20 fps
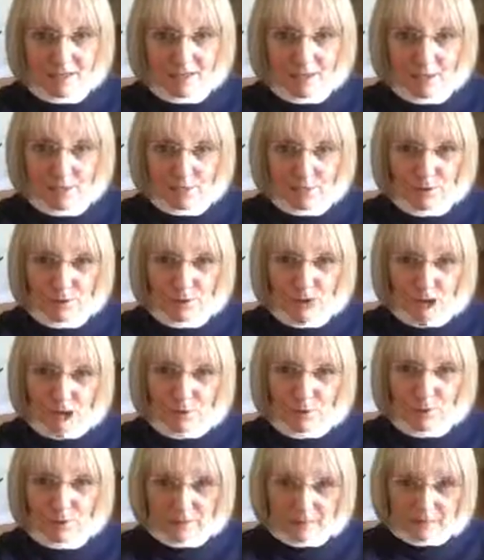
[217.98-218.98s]
that were
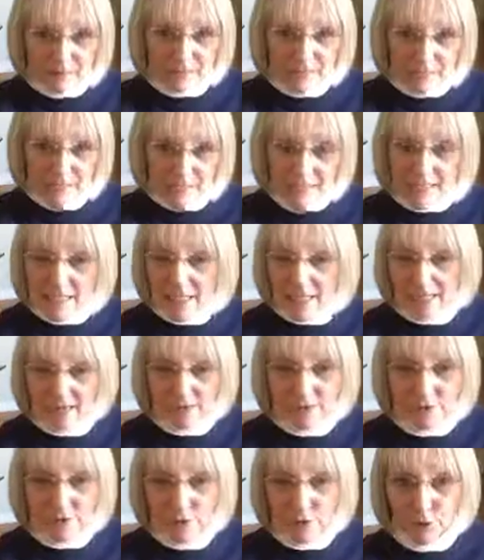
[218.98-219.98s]
not willing to take
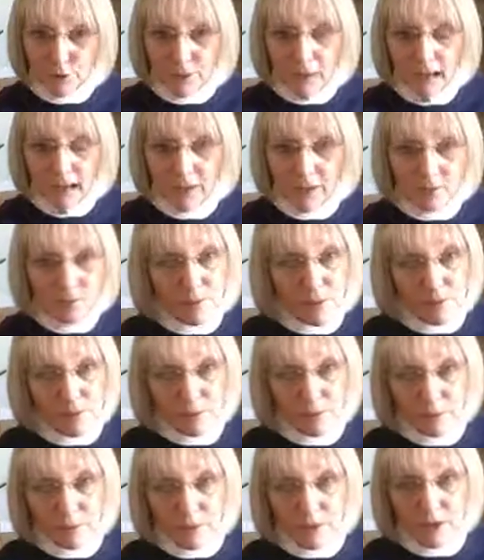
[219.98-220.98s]
care of their pet while
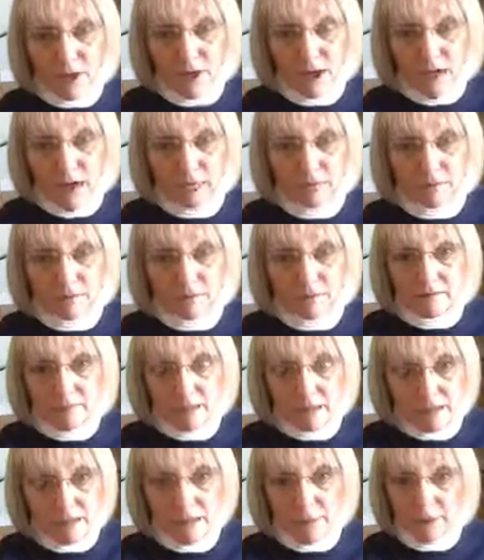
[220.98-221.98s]
they were gone.
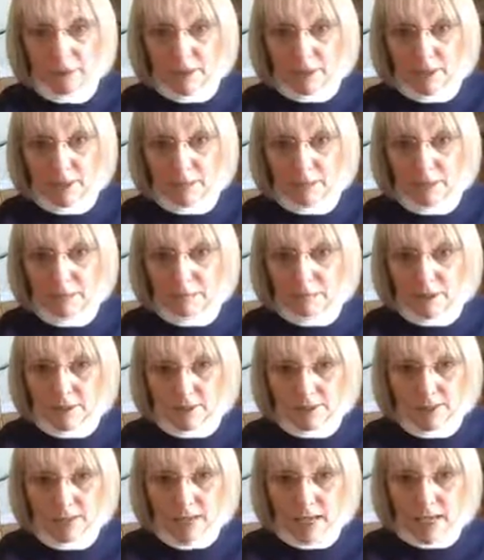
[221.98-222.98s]
And I would come in
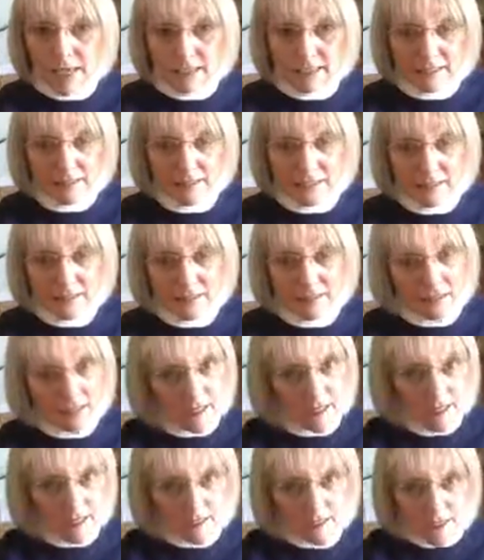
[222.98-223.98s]
periodically
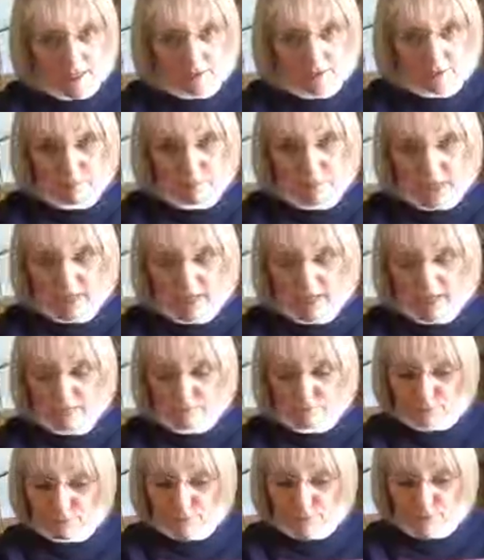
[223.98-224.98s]
and take the pet
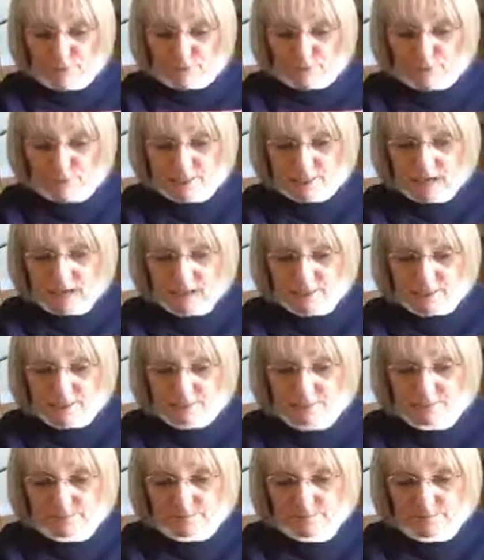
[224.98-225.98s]
out for exercise.